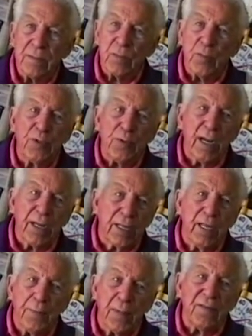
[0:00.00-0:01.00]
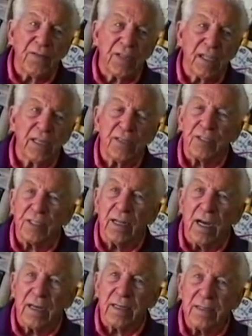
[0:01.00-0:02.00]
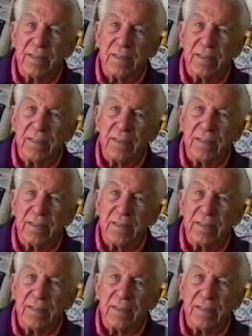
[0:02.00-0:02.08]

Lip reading: We try to keep everything in stock.